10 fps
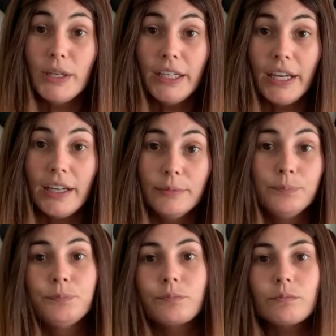media
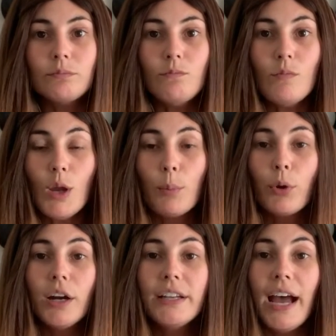
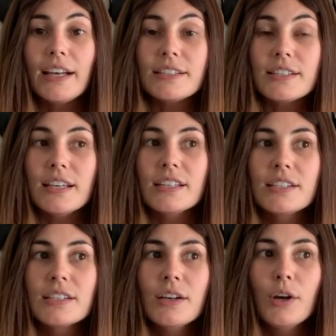broadcasts
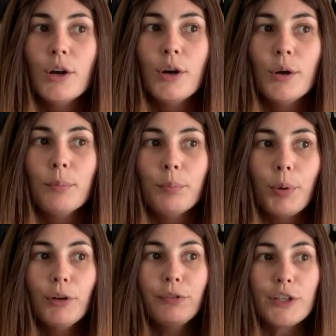this
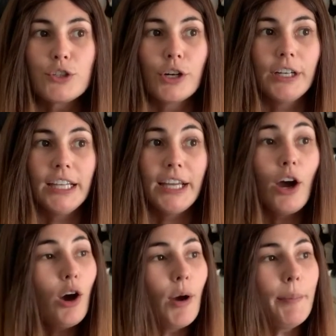perfect journey, like,
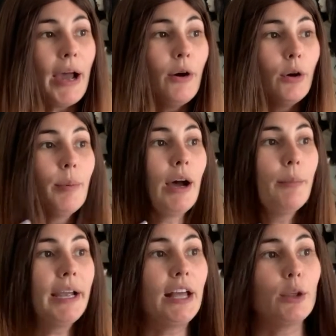oh, I'm out about
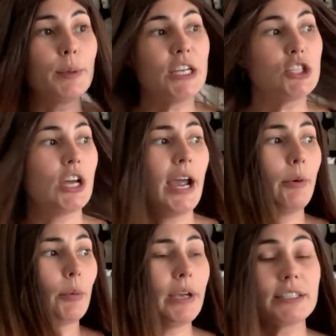my alopecia, I
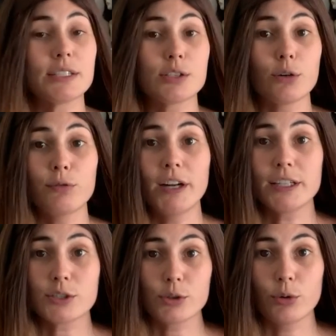wear wigs, it's so fun,
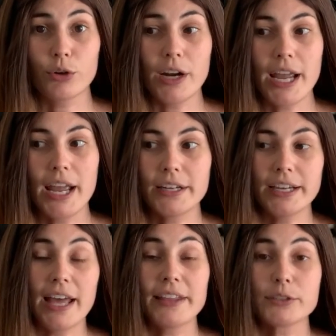it's so great. And
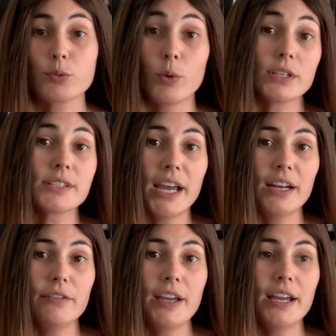yeah, that's one
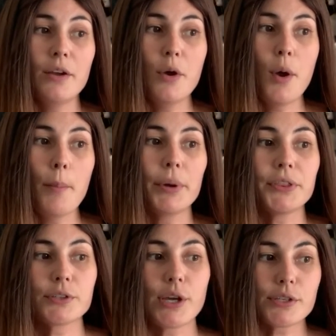side of it, but
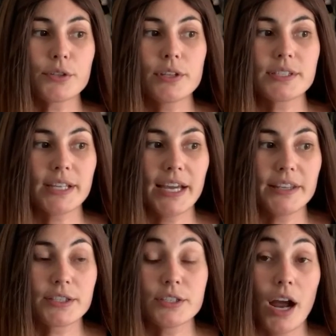there's also the side
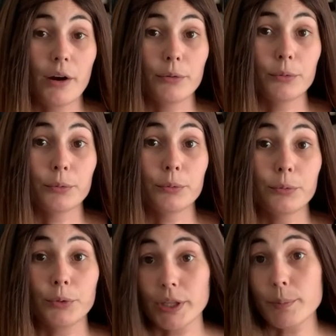that's not
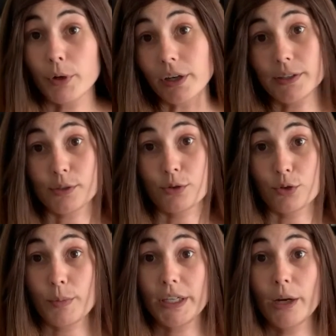really put on
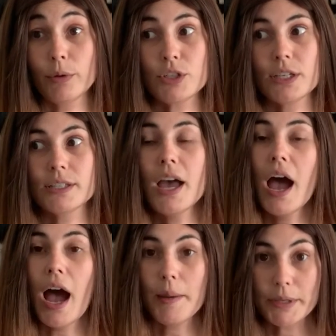social media, which is
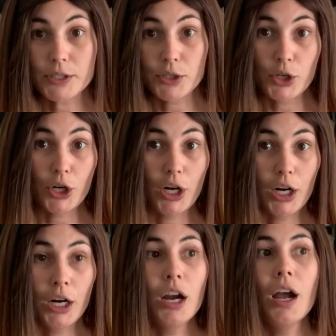I'm
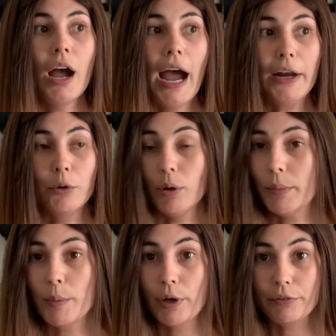insecure, I don't want
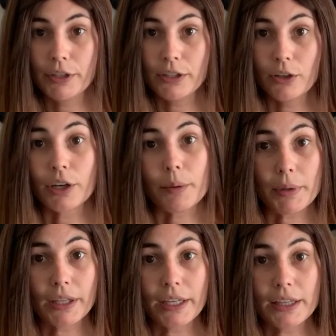my boyfriend to look at
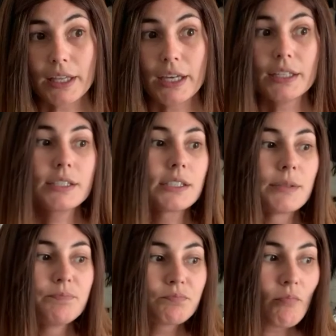me like this,
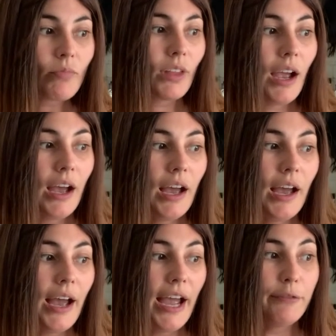
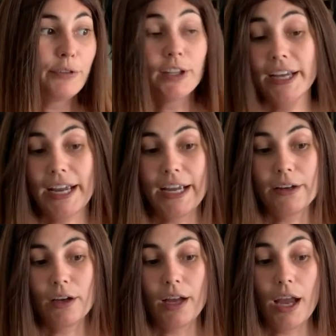I feel like
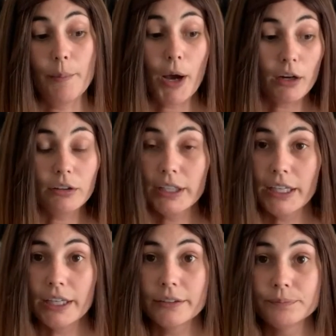I am
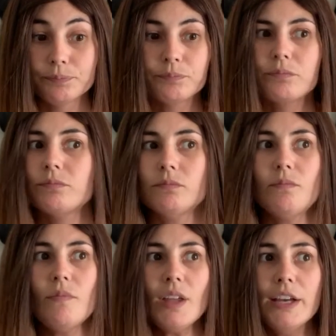ugly,
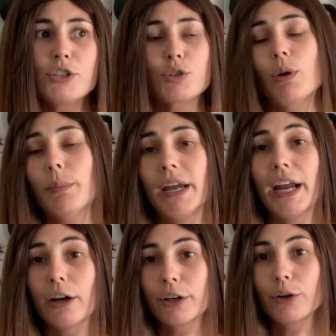I just want my
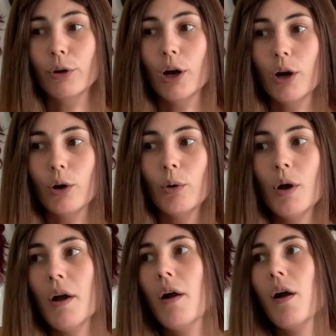hair to grow,